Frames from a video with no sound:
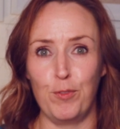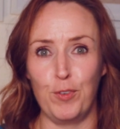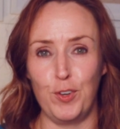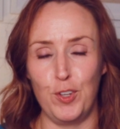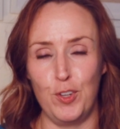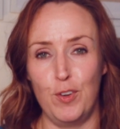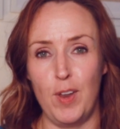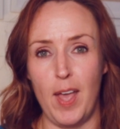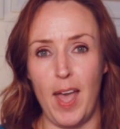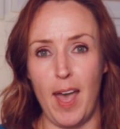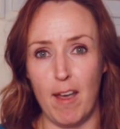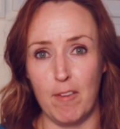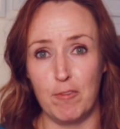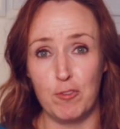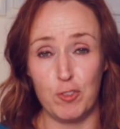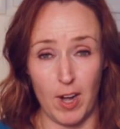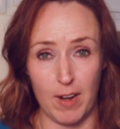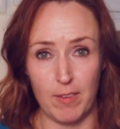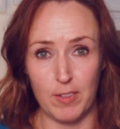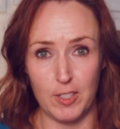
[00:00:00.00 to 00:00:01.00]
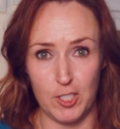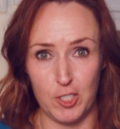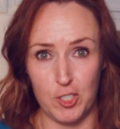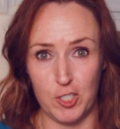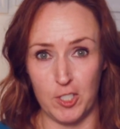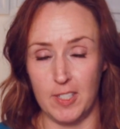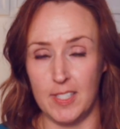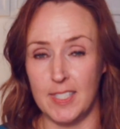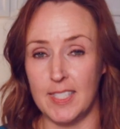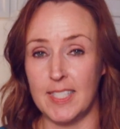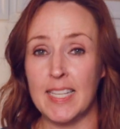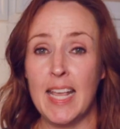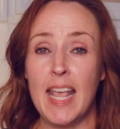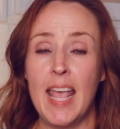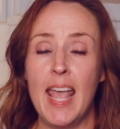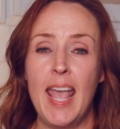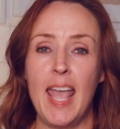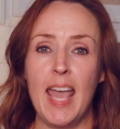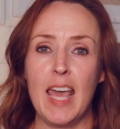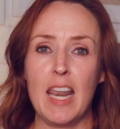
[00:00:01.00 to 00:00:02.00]
for you to have travel insurance.
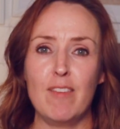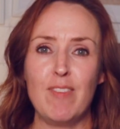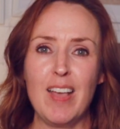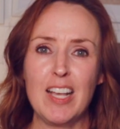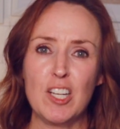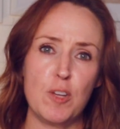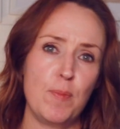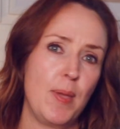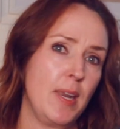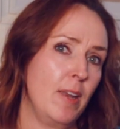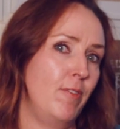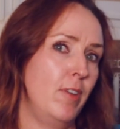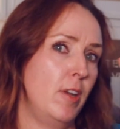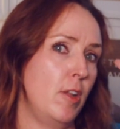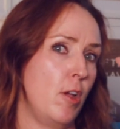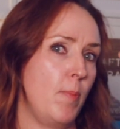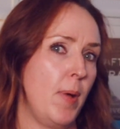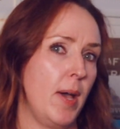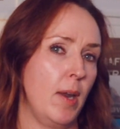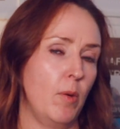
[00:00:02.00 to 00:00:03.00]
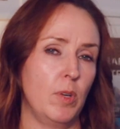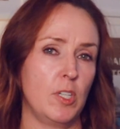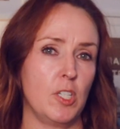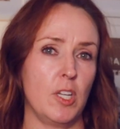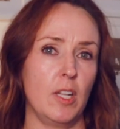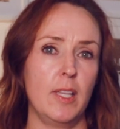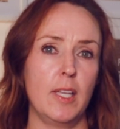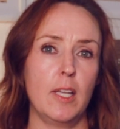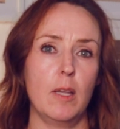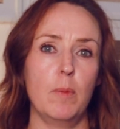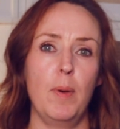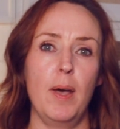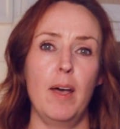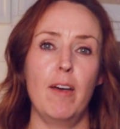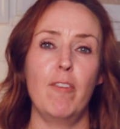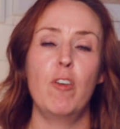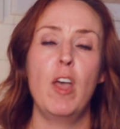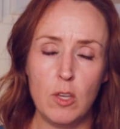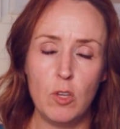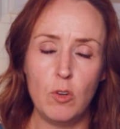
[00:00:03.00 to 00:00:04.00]
And I've actually made a video about it, which I'll link
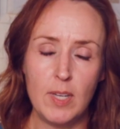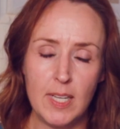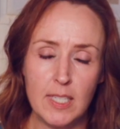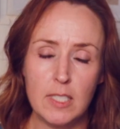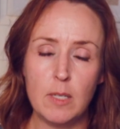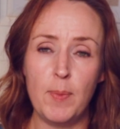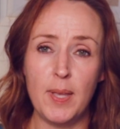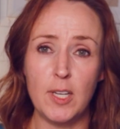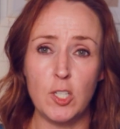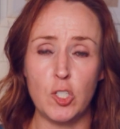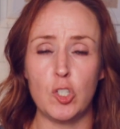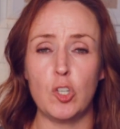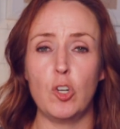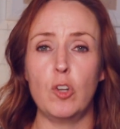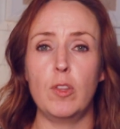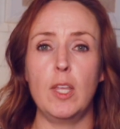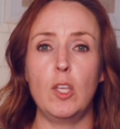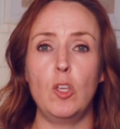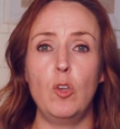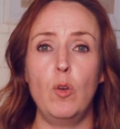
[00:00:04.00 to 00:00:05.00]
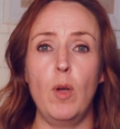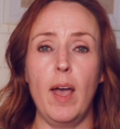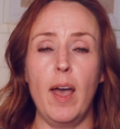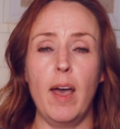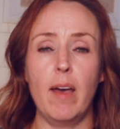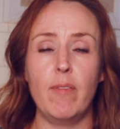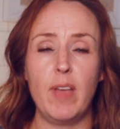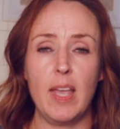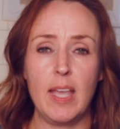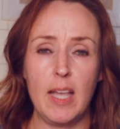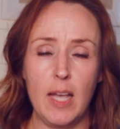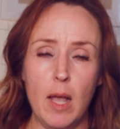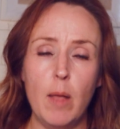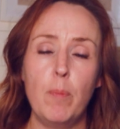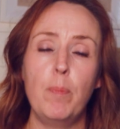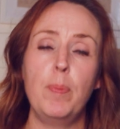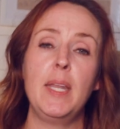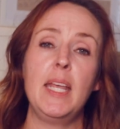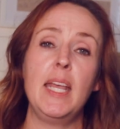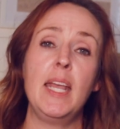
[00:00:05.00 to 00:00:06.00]
above. You need to make sure that you have a
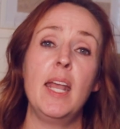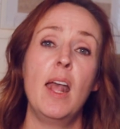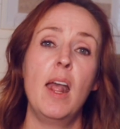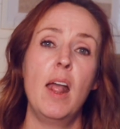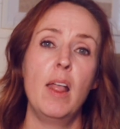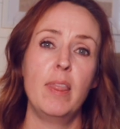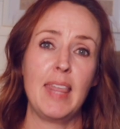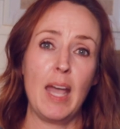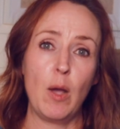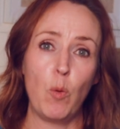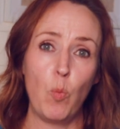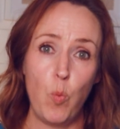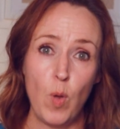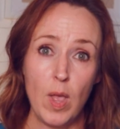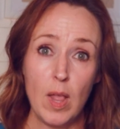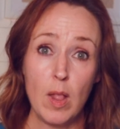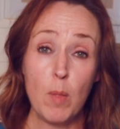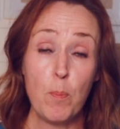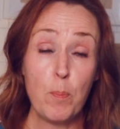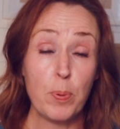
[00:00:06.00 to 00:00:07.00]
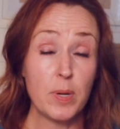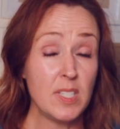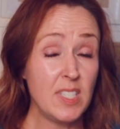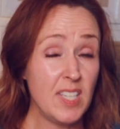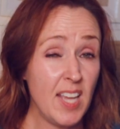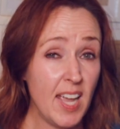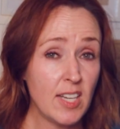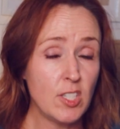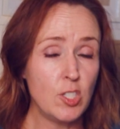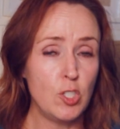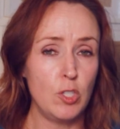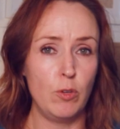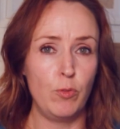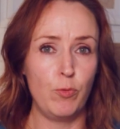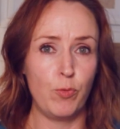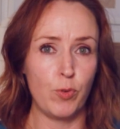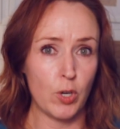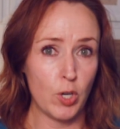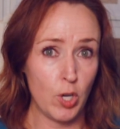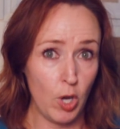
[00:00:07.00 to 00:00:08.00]
company that will protect you
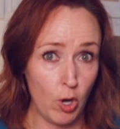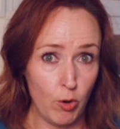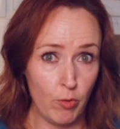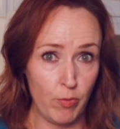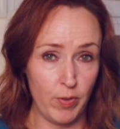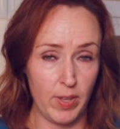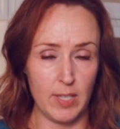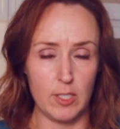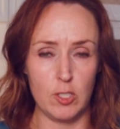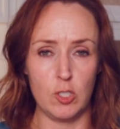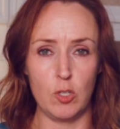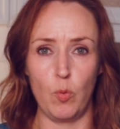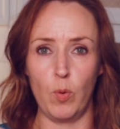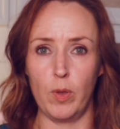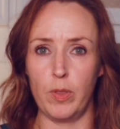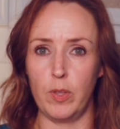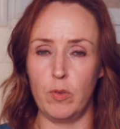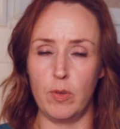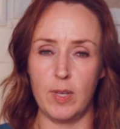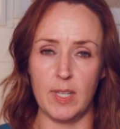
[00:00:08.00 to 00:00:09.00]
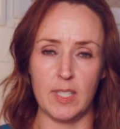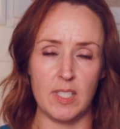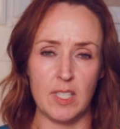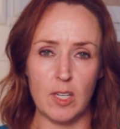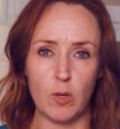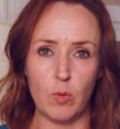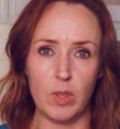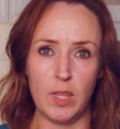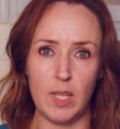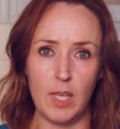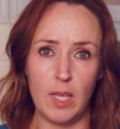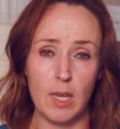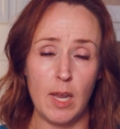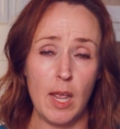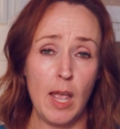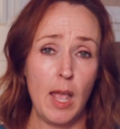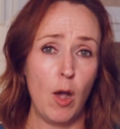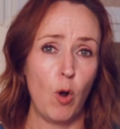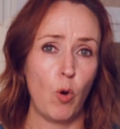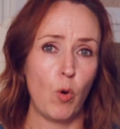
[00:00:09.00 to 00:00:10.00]
for COVID. So whether you get sick with it
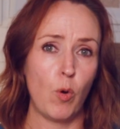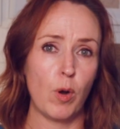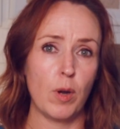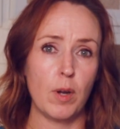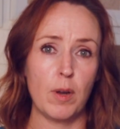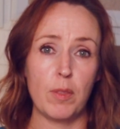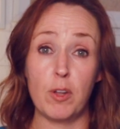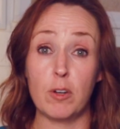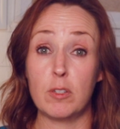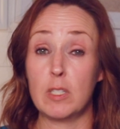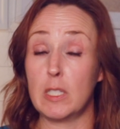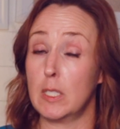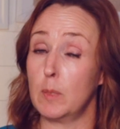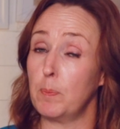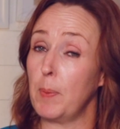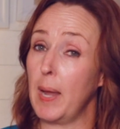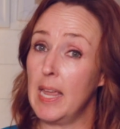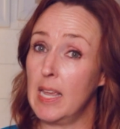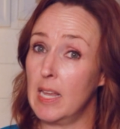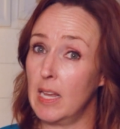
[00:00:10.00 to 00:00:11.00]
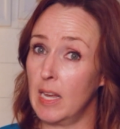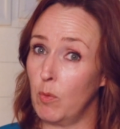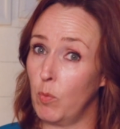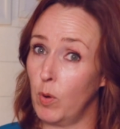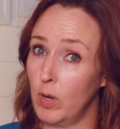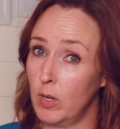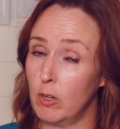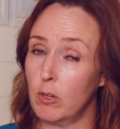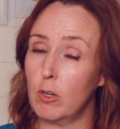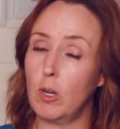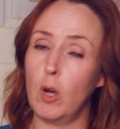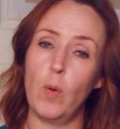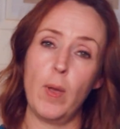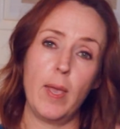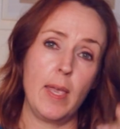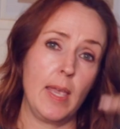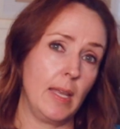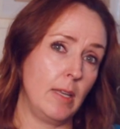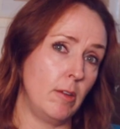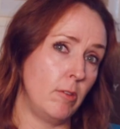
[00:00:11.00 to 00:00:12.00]
or there's a spike where you're
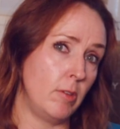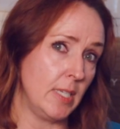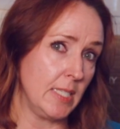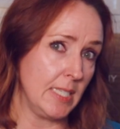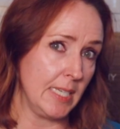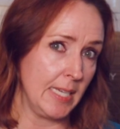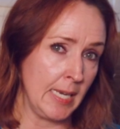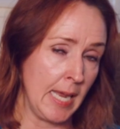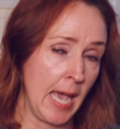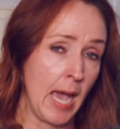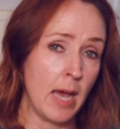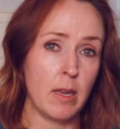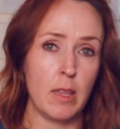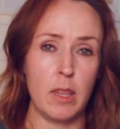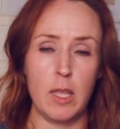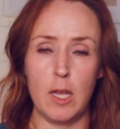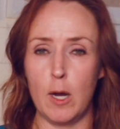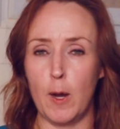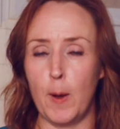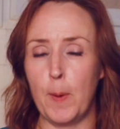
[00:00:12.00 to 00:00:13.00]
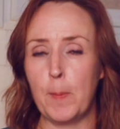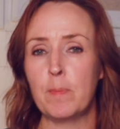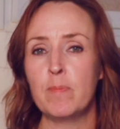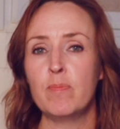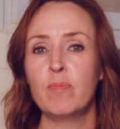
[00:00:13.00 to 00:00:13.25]
going and you need to get out of there,